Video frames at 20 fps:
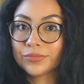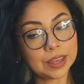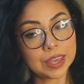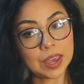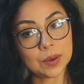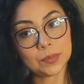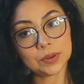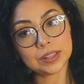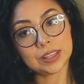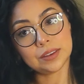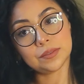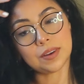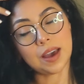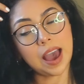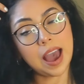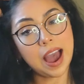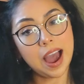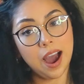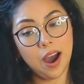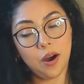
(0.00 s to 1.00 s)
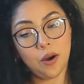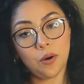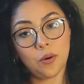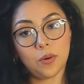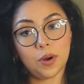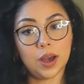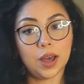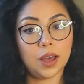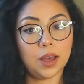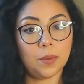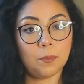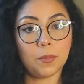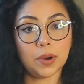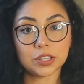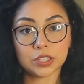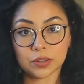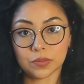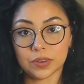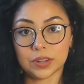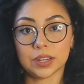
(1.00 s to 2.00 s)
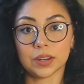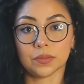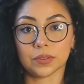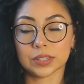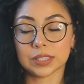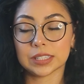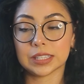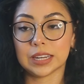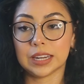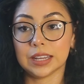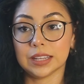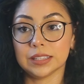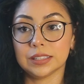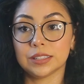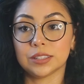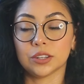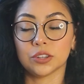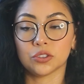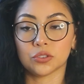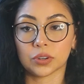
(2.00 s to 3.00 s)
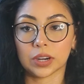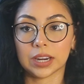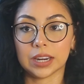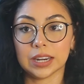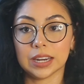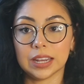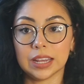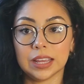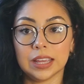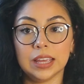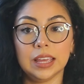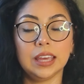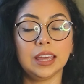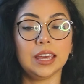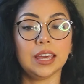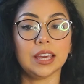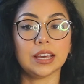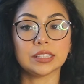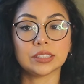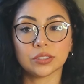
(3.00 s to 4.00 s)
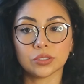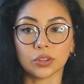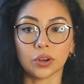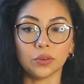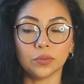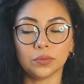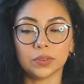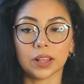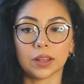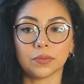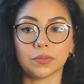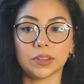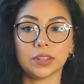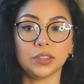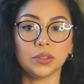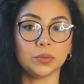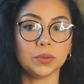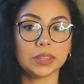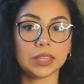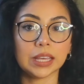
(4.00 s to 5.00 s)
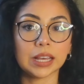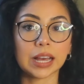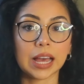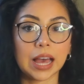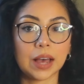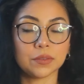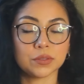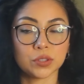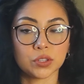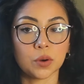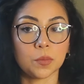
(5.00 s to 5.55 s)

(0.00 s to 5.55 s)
Can't believe how much of a difference it is to straighten it. It's so fluffy. You would think I have so